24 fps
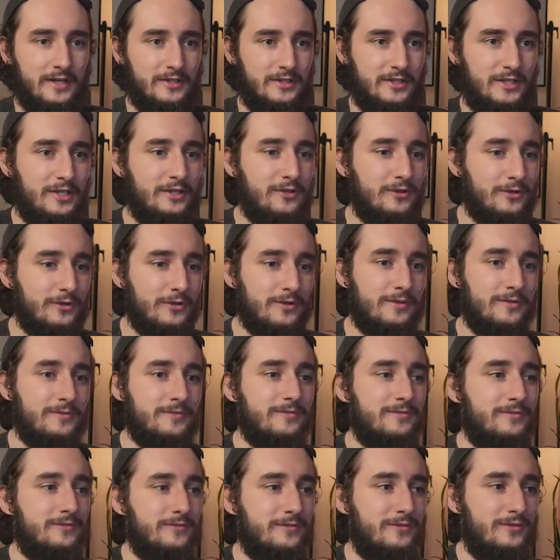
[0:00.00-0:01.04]
either
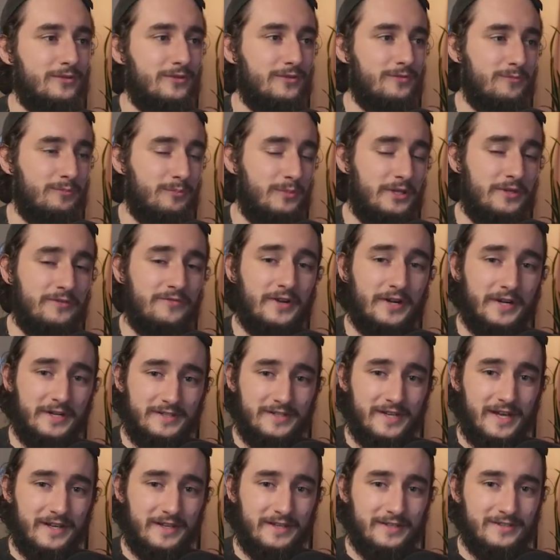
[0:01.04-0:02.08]
be very
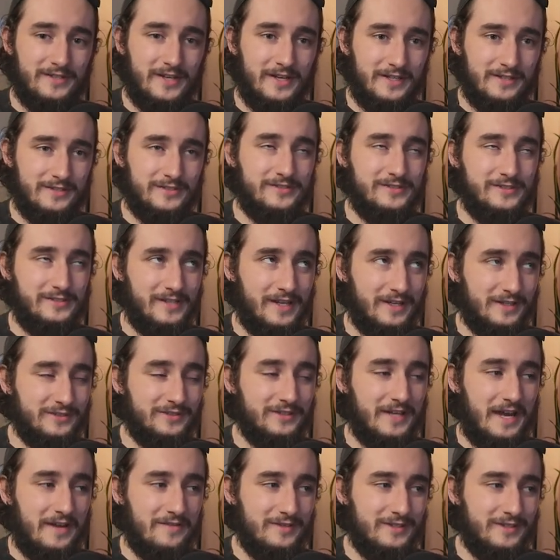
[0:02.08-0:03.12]
tech
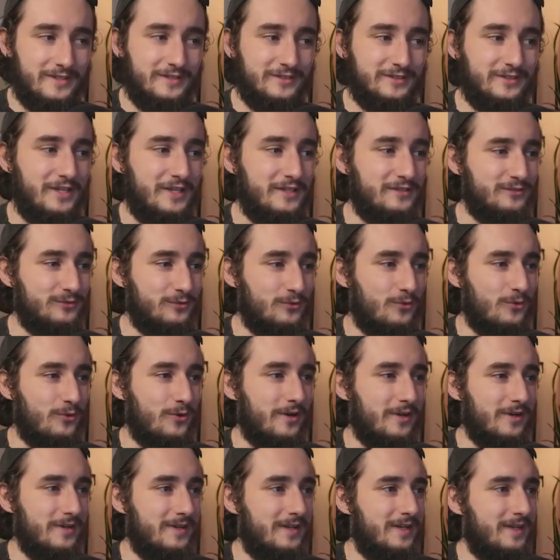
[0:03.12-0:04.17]
savvy in this case,
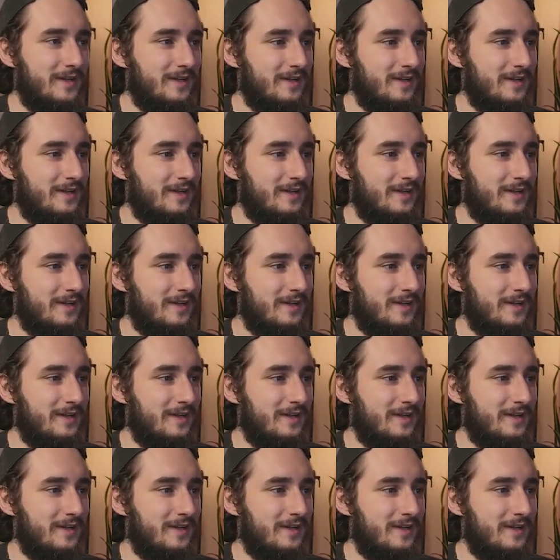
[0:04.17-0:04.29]
or